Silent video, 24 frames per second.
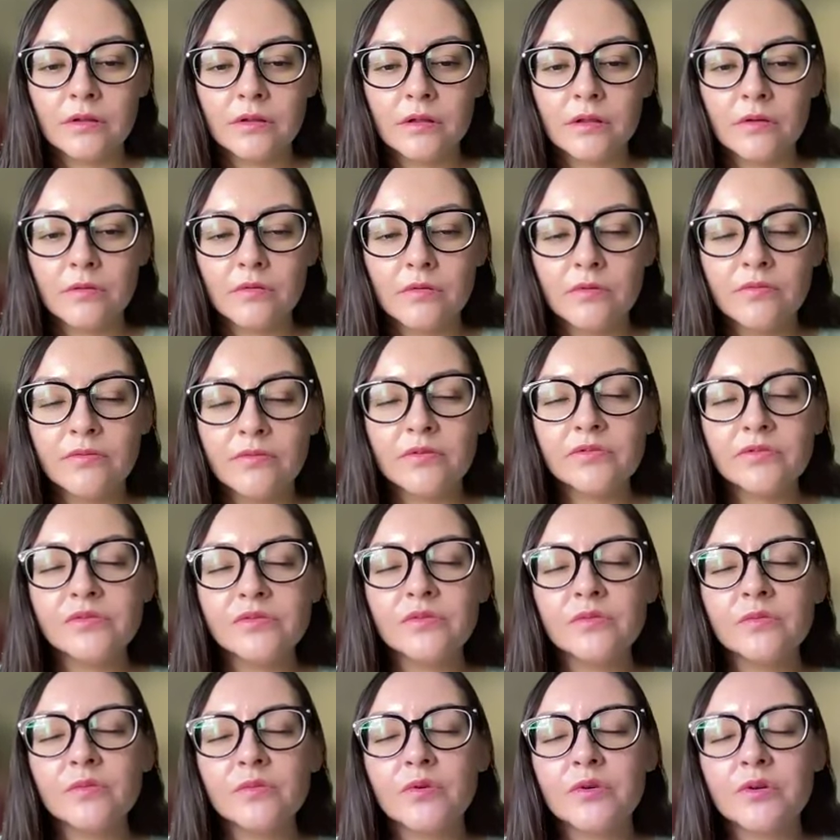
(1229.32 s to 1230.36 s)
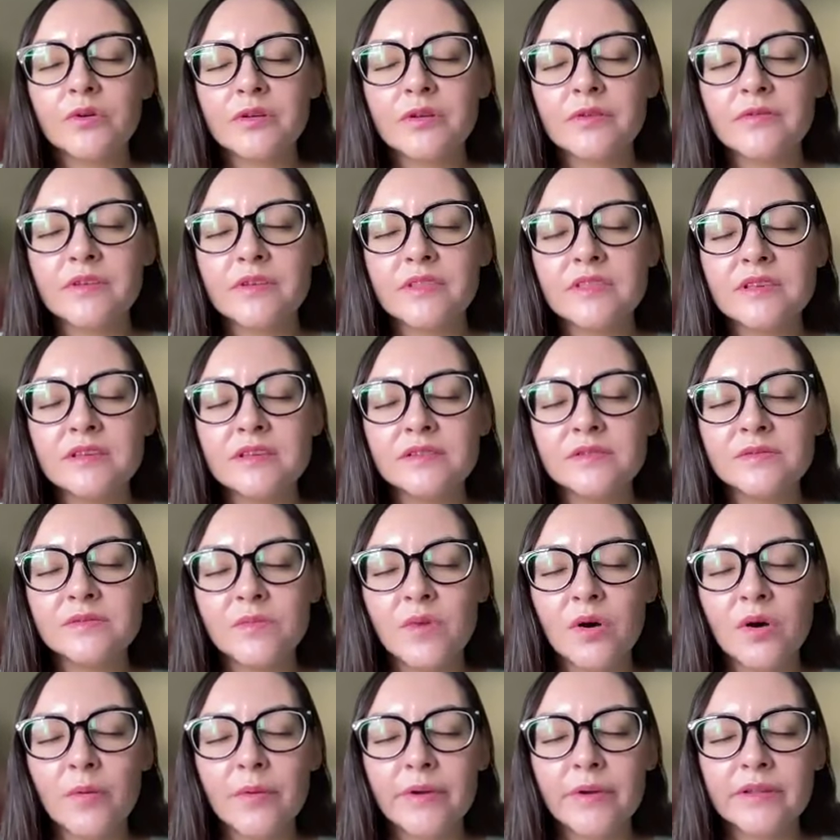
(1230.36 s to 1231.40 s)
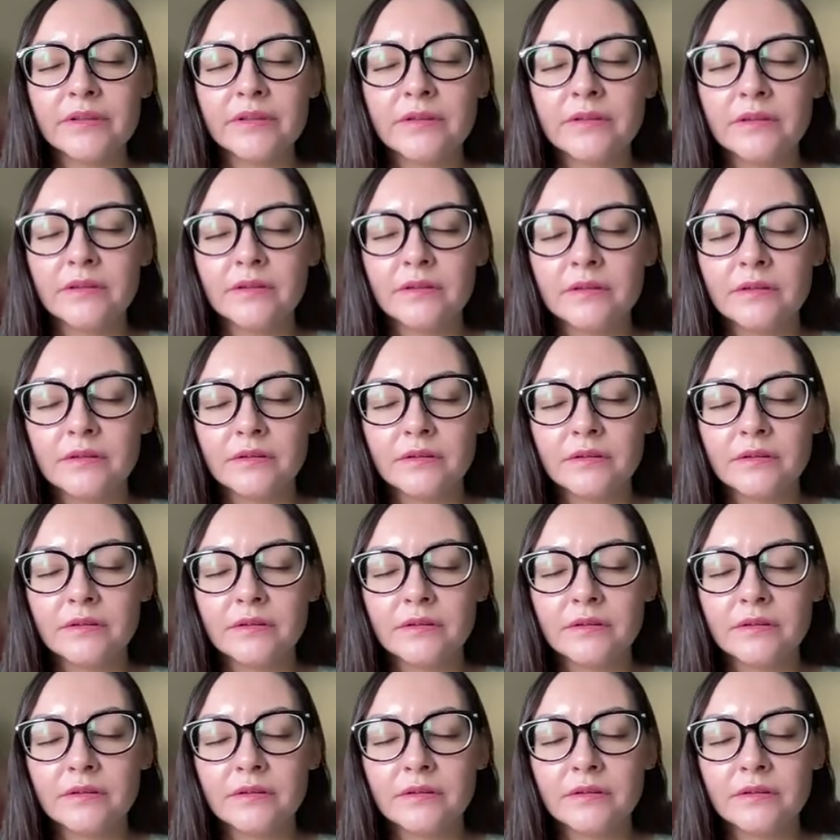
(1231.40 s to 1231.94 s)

That will feel supportive in this moment.